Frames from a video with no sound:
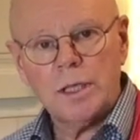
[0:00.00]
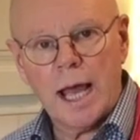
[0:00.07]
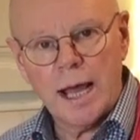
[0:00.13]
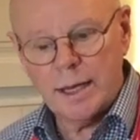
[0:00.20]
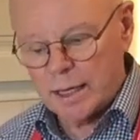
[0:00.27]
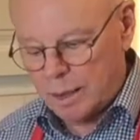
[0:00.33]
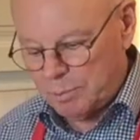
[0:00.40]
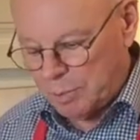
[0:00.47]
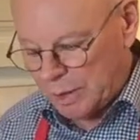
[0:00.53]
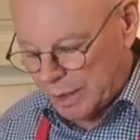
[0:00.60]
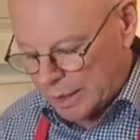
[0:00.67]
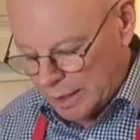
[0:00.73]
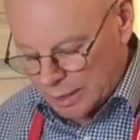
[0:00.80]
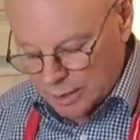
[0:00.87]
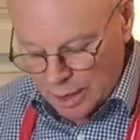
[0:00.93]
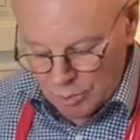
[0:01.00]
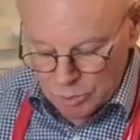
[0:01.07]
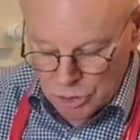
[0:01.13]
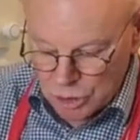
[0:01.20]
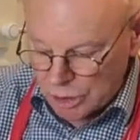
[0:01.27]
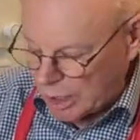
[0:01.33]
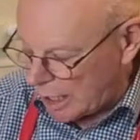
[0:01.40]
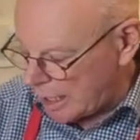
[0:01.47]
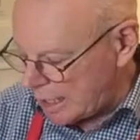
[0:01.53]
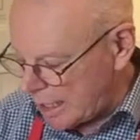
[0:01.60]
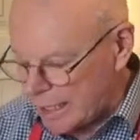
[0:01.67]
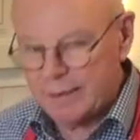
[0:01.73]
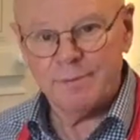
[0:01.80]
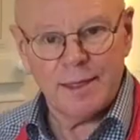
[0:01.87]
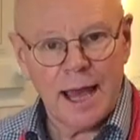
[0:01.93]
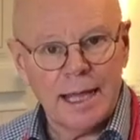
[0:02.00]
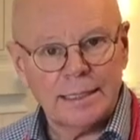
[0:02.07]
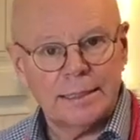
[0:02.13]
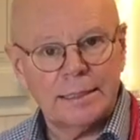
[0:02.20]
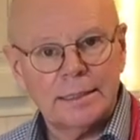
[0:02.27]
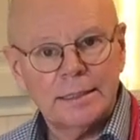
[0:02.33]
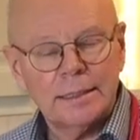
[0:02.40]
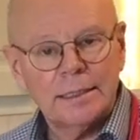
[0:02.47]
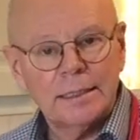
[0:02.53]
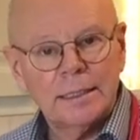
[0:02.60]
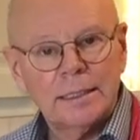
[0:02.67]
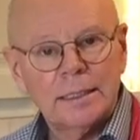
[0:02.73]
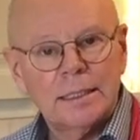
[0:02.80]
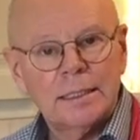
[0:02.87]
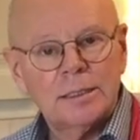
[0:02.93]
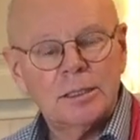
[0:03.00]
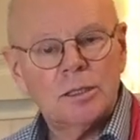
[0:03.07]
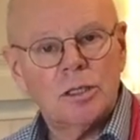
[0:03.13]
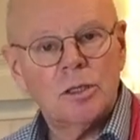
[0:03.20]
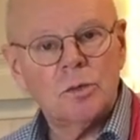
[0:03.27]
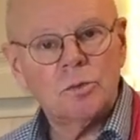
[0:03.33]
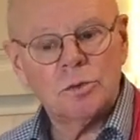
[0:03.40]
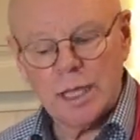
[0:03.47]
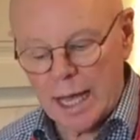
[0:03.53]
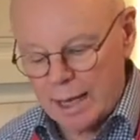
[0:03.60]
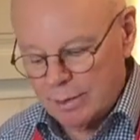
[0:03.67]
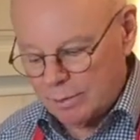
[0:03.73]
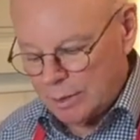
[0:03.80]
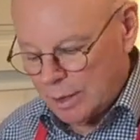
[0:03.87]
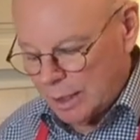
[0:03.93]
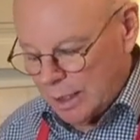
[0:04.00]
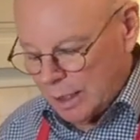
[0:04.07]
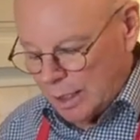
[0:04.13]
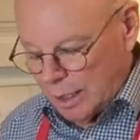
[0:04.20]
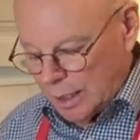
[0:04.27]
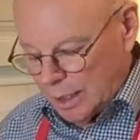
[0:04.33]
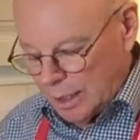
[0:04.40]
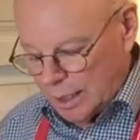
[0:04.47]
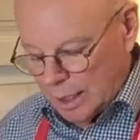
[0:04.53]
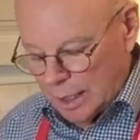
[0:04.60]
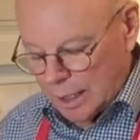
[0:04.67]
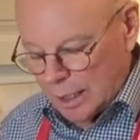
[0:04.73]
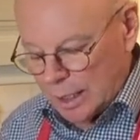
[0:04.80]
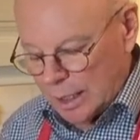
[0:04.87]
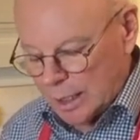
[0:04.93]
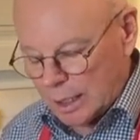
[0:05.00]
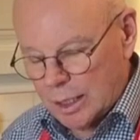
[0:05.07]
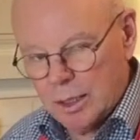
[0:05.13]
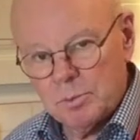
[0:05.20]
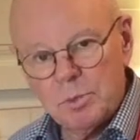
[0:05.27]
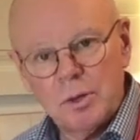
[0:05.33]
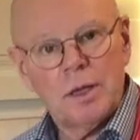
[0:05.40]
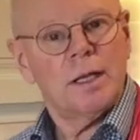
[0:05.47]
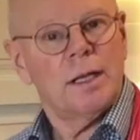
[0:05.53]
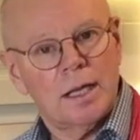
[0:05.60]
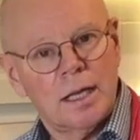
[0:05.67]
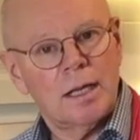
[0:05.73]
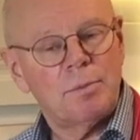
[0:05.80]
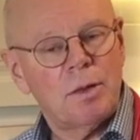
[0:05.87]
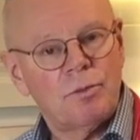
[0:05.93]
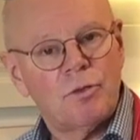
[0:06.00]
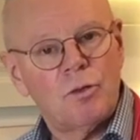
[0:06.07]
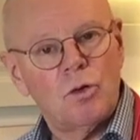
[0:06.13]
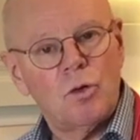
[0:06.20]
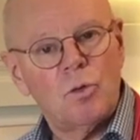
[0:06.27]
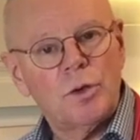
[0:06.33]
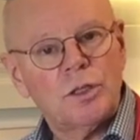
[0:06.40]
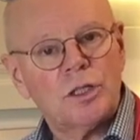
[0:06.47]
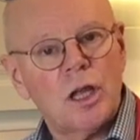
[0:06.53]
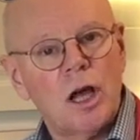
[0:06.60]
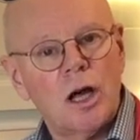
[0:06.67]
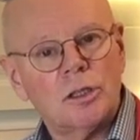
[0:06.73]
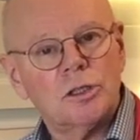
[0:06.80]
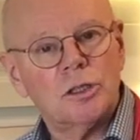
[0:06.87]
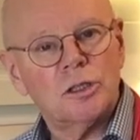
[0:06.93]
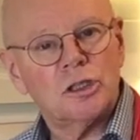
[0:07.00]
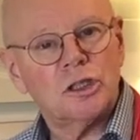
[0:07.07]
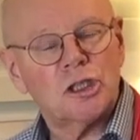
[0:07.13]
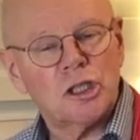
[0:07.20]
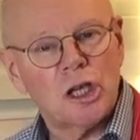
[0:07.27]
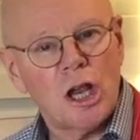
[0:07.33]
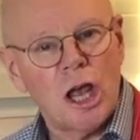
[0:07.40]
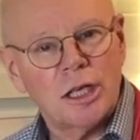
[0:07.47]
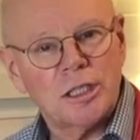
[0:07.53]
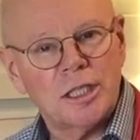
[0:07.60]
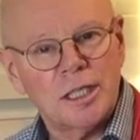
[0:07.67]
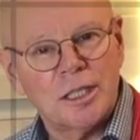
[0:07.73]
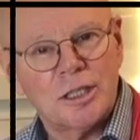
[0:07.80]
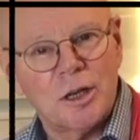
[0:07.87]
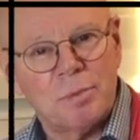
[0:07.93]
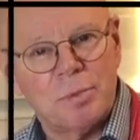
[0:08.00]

down completely. So we're just going to leave that to cool down completely before we start slicing it